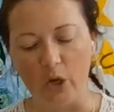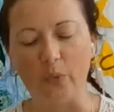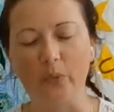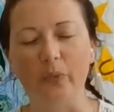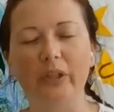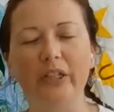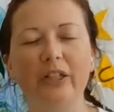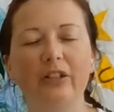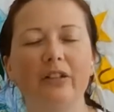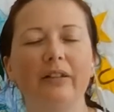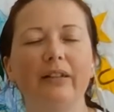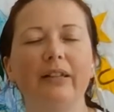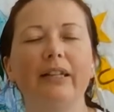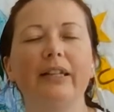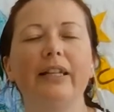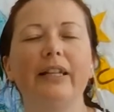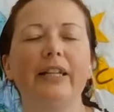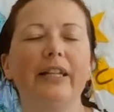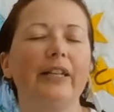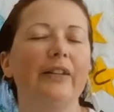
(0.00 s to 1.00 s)
Will your
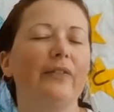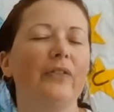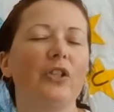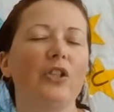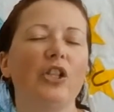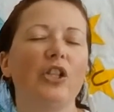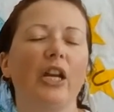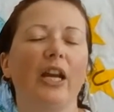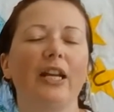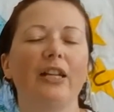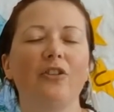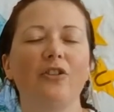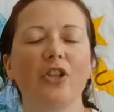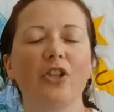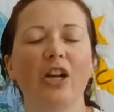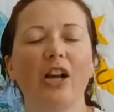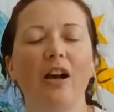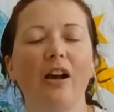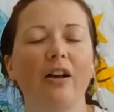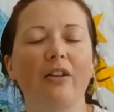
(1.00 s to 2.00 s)
leaves change
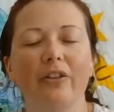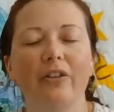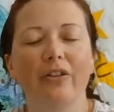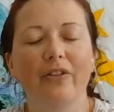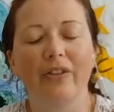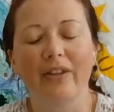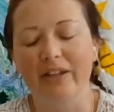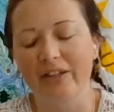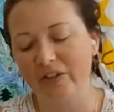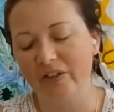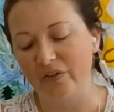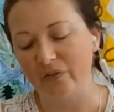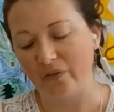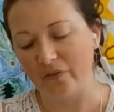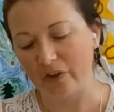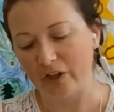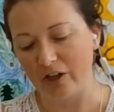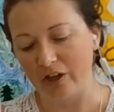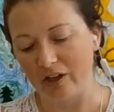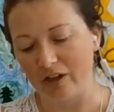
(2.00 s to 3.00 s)
color this
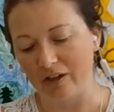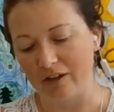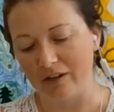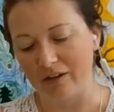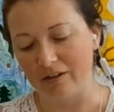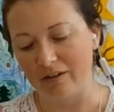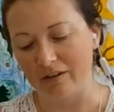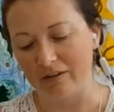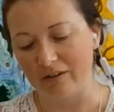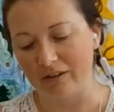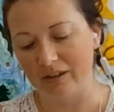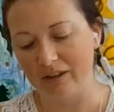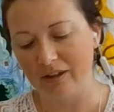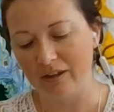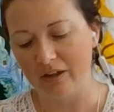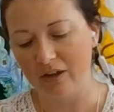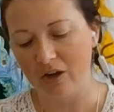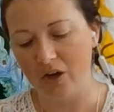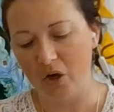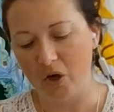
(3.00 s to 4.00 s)
fall,
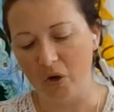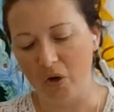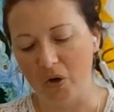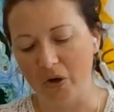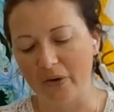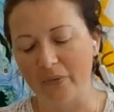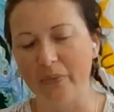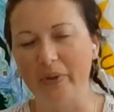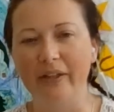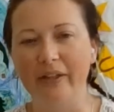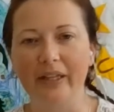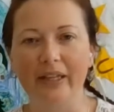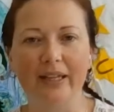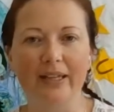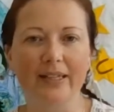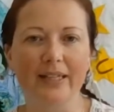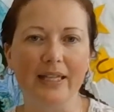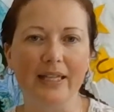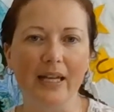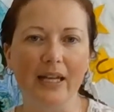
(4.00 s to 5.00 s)
or will they
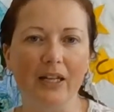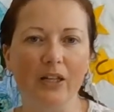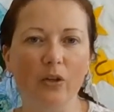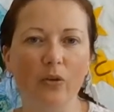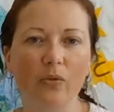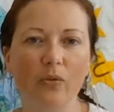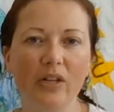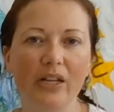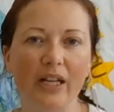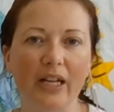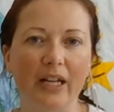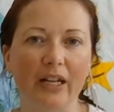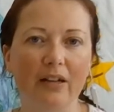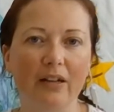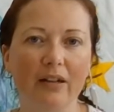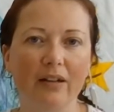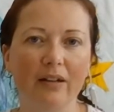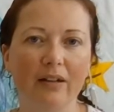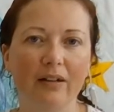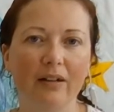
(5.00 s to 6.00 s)
stay green
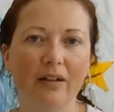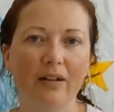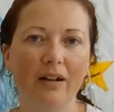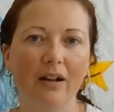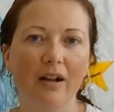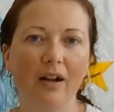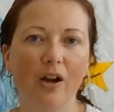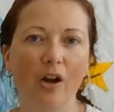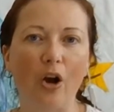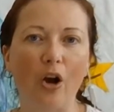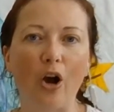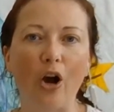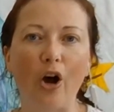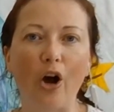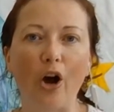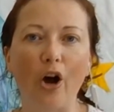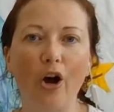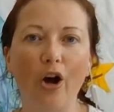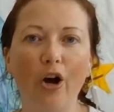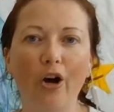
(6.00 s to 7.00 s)

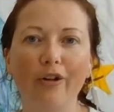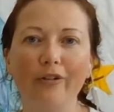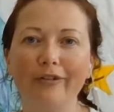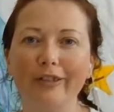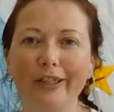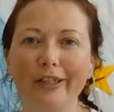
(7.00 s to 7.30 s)
all